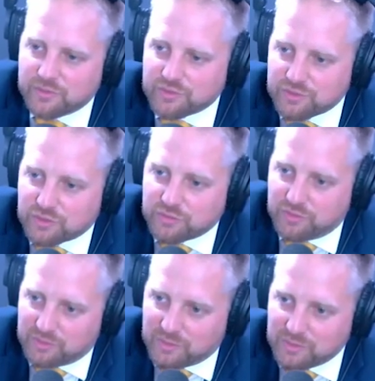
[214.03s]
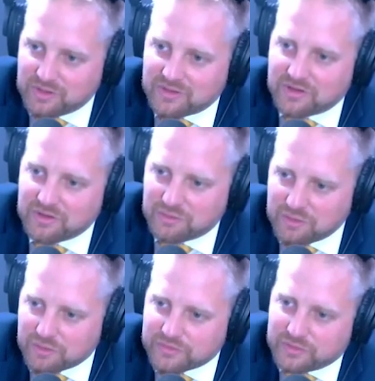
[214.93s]
It was not formed on the territory
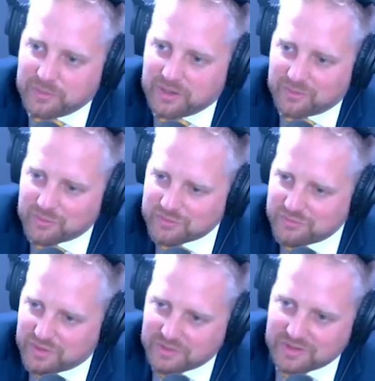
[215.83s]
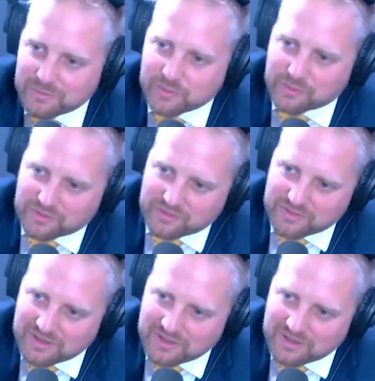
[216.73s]
of Serbia. It was very important